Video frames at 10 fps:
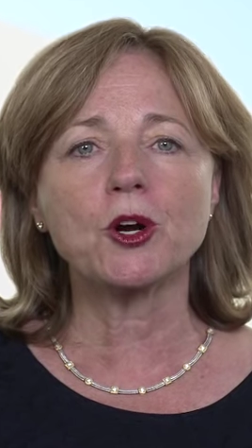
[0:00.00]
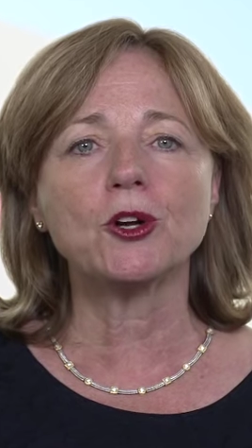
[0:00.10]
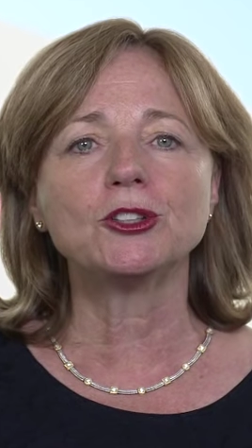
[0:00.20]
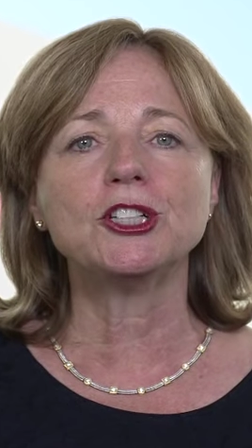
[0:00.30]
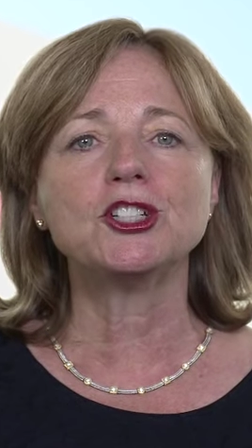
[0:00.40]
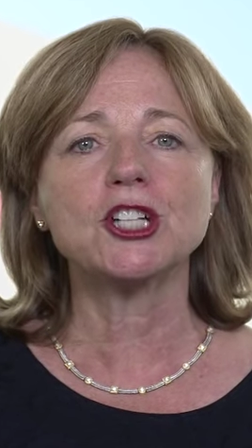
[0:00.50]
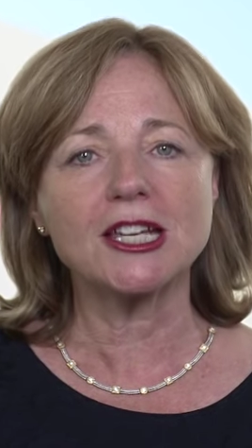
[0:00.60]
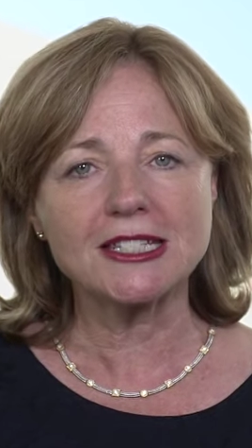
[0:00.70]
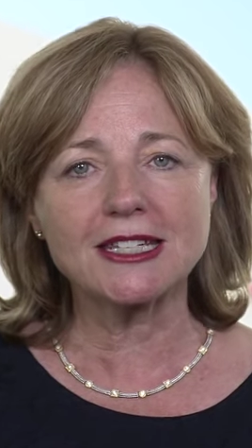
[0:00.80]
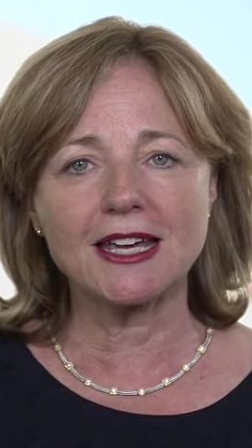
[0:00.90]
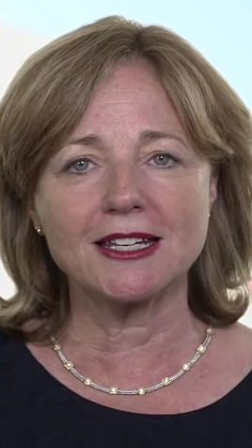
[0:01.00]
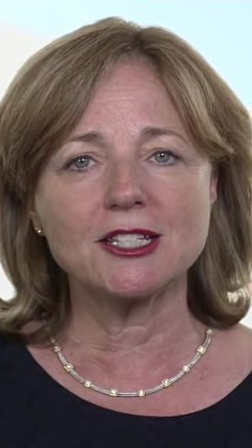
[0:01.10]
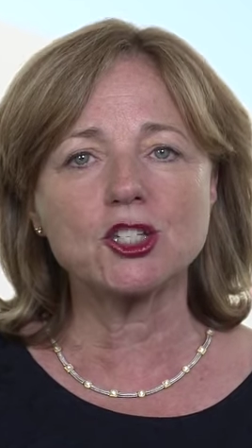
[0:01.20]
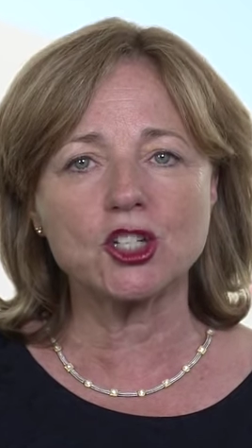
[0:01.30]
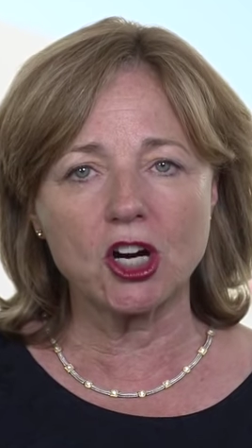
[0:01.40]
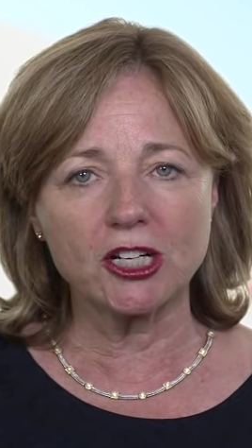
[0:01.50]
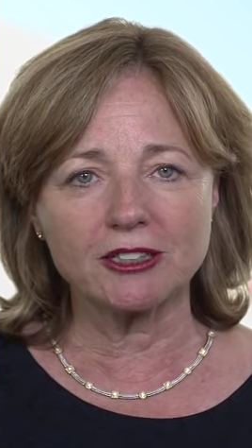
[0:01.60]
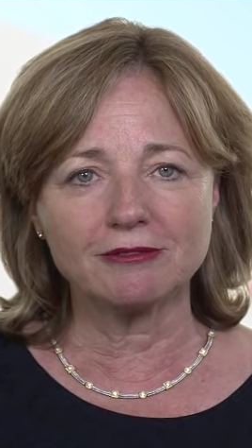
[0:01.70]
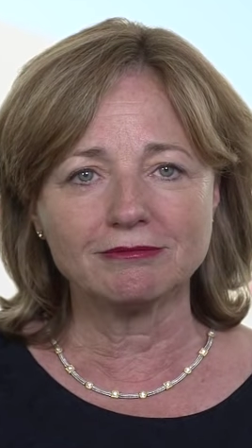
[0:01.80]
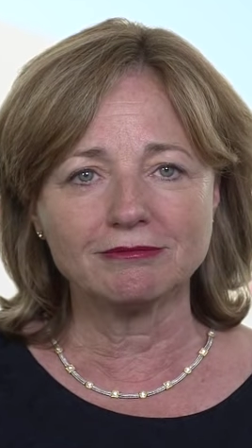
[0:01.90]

we're only just getting started.